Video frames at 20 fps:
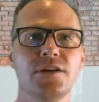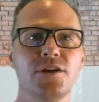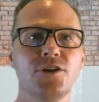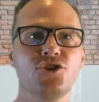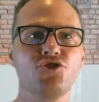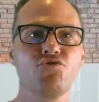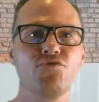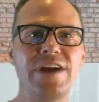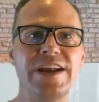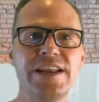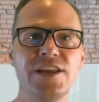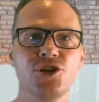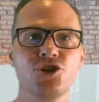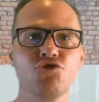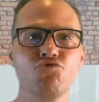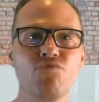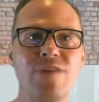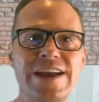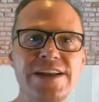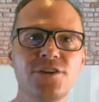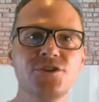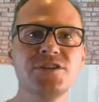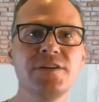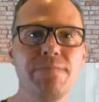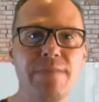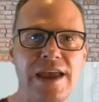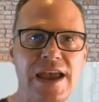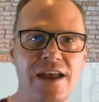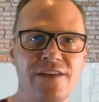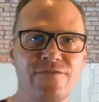creating greater
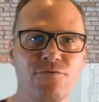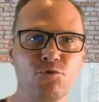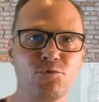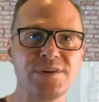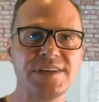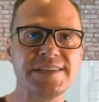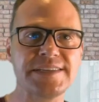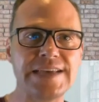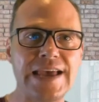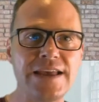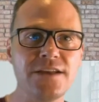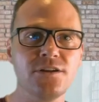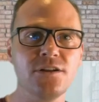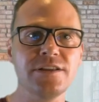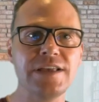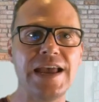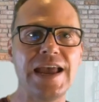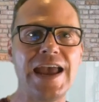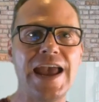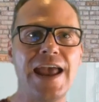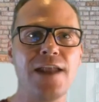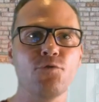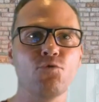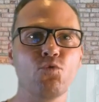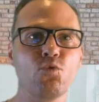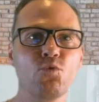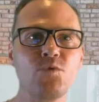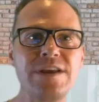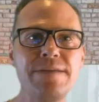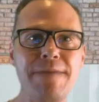demand for recycled
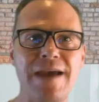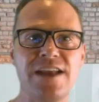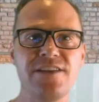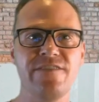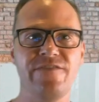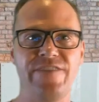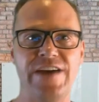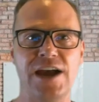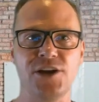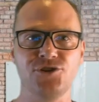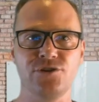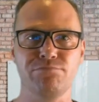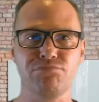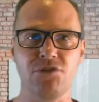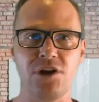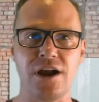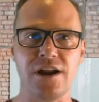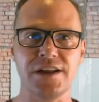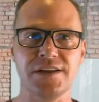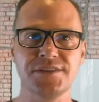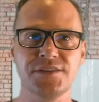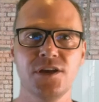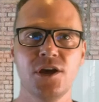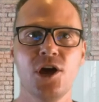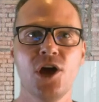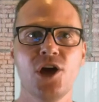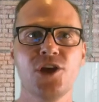and remanufactured products